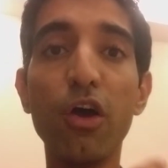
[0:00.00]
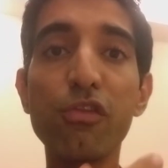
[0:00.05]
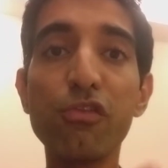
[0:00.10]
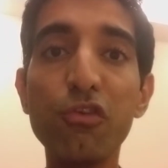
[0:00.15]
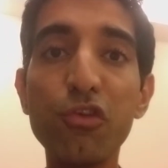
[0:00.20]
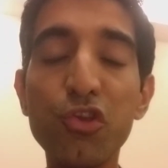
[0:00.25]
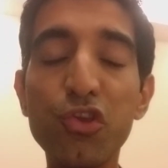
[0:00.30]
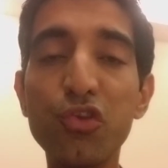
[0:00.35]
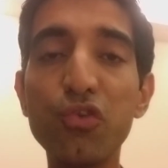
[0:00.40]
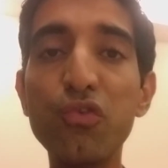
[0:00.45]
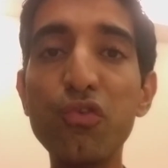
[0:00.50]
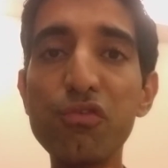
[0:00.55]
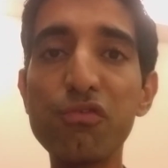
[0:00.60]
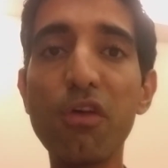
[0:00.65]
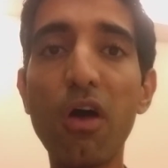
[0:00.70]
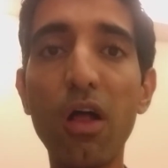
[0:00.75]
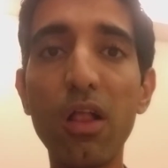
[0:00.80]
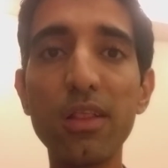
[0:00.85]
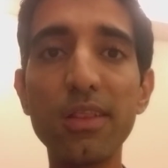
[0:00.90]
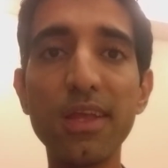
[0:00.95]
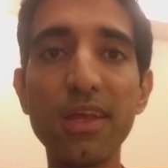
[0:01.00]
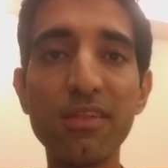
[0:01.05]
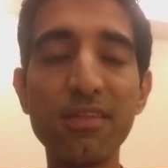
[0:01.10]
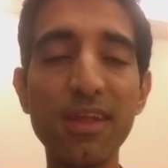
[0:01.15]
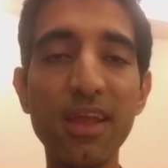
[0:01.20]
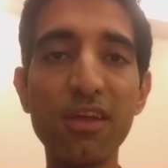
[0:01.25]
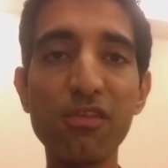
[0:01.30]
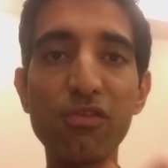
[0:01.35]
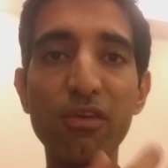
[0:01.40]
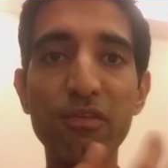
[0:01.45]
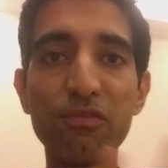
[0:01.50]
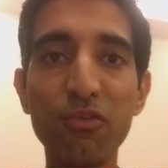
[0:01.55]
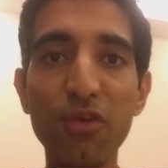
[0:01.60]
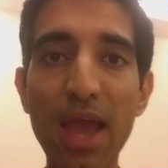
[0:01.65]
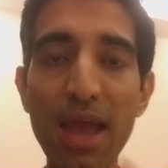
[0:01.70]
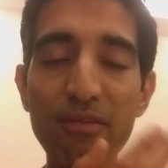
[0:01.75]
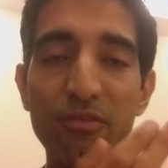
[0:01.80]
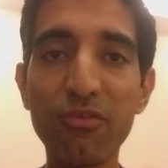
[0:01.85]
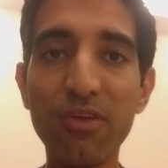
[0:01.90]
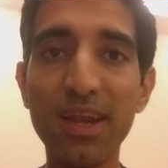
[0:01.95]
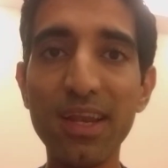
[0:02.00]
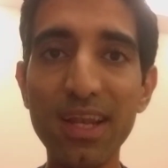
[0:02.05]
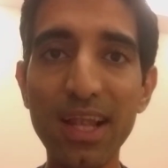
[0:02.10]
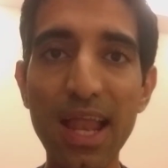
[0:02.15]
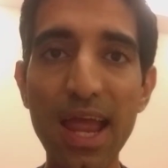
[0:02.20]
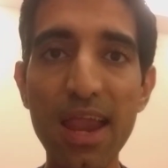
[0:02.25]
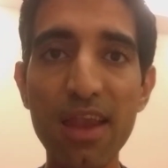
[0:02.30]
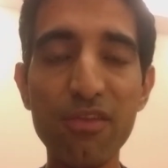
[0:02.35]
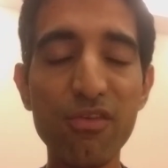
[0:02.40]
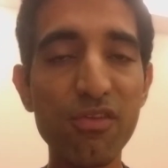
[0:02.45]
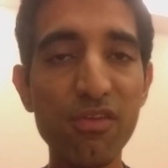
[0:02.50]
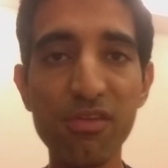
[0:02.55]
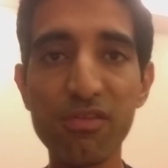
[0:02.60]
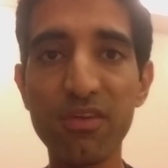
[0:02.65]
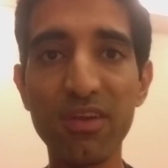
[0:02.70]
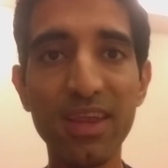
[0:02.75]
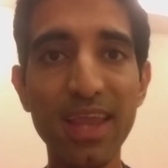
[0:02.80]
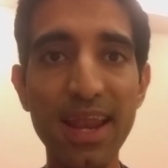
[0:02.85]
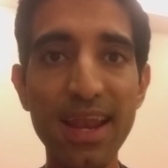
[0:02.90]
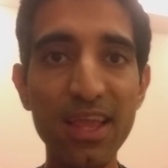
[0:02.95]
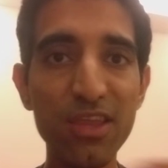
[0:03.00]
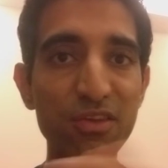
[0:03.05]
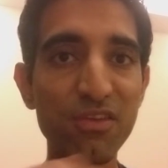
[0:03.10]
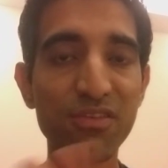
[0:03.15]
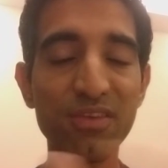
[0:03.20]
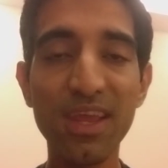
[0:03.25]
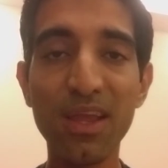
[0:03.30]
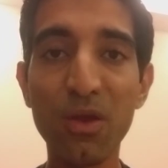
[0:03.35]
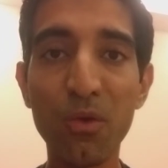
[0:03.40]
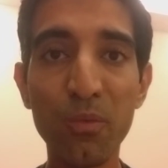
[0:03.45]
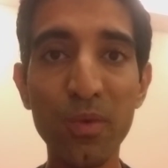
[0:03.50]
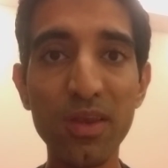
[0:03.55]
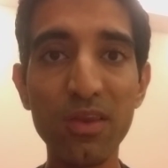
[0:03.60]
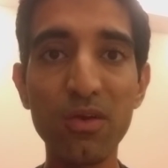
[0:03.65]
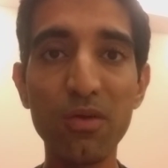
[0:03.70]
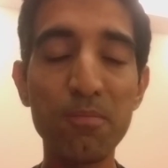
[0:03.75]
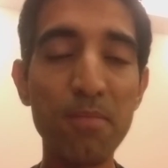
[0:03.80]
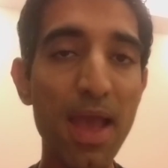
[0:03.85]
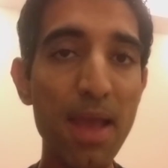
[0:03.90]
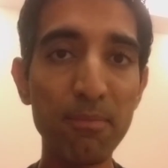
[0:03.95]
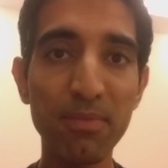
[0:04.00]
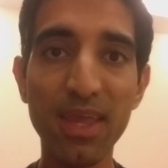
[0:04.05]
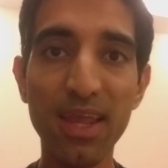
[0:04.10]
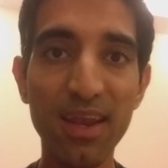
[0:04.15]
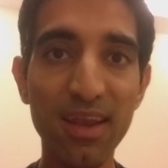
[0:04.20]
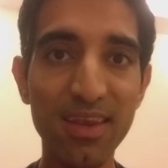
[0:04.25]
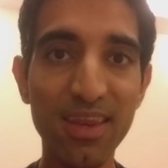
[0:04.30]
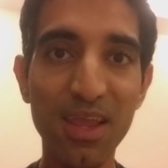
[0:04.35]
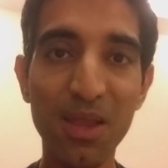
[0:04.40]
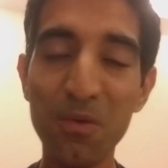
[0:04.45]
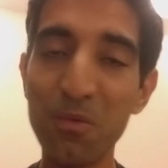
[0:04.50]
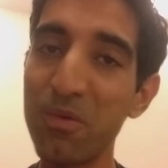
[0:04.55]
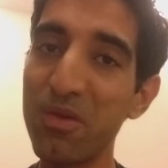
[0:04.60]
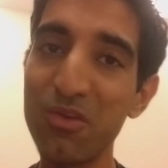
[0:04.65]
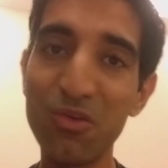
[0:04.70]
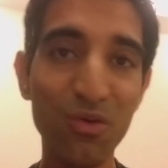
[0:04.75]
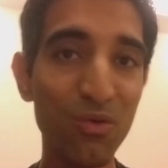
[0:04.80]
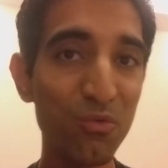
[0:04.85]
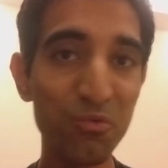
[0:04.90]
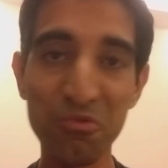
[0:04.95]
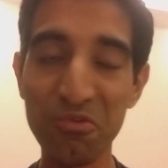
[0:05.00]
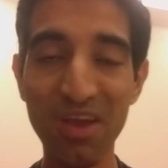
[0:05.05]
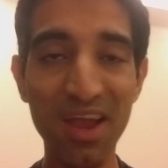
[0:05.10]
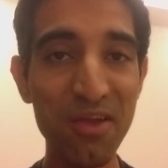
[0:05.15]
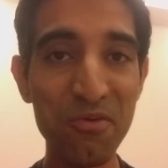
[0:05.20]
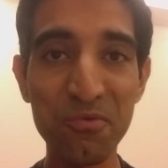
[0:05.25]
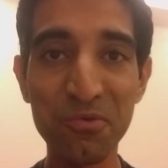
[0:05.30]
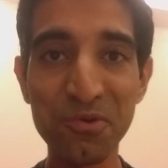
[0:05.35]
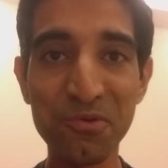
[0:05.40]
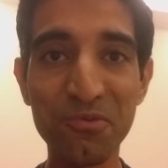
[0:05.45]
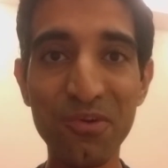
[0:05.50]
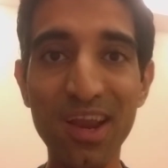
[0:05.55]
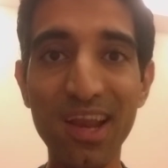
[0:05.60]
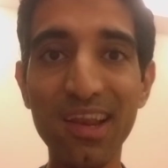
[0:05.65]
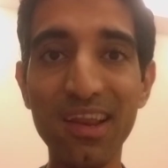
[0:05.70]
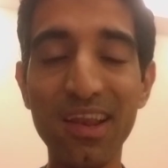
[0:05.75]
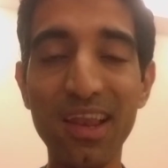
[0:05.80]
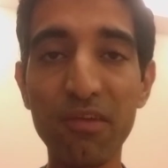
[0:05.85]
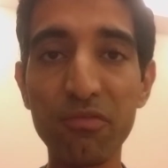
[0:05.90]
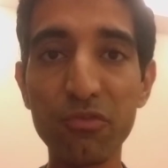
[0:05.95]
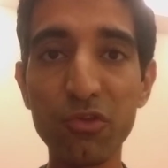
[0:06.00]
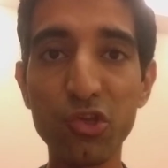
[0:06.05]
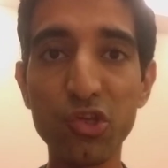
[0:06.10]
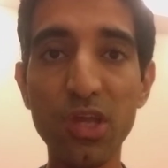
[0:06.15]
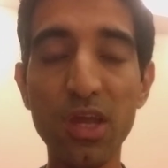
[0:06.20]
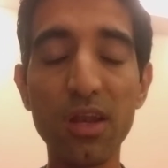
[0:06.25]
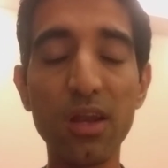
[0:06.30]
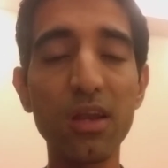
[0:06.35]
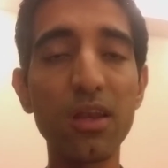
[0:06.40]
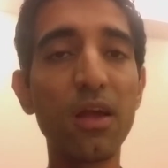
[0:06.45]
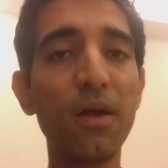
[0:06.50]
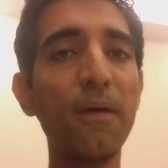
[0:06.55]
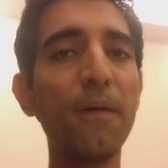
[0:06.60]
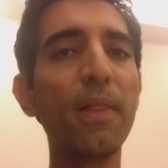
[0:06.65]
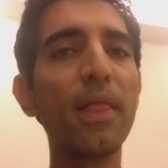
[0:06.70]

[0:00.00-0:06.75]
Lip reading: So use all these things. So if you have great clients, you say, sir, can I just take a video? Ma'am, can I take a video? I would really love to share it.